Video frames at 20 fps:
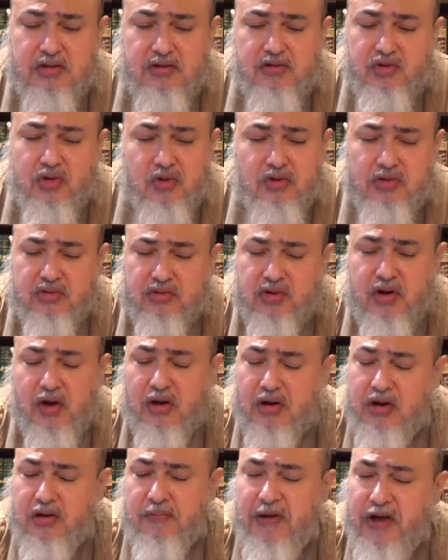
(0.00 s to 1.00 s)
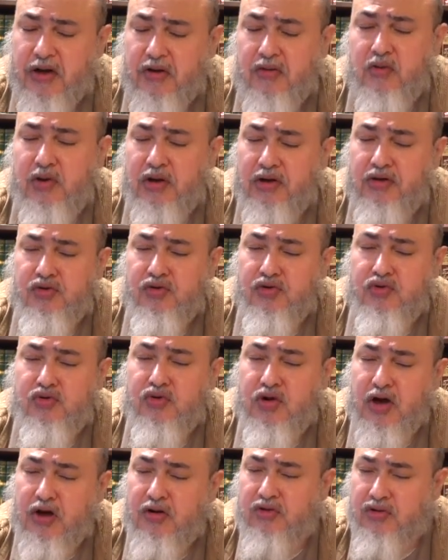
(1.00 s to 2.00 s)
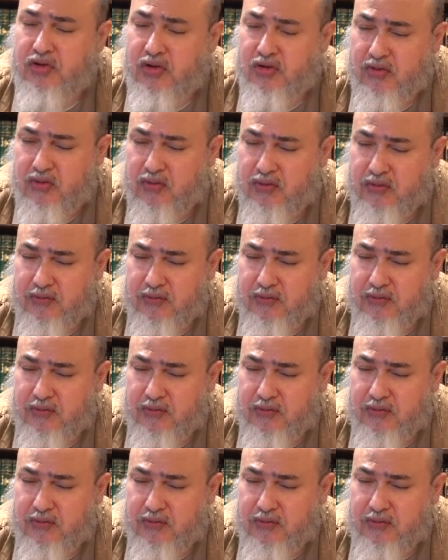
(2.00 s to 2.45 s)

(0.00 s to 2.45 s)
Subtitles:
don't talk about what you do not know,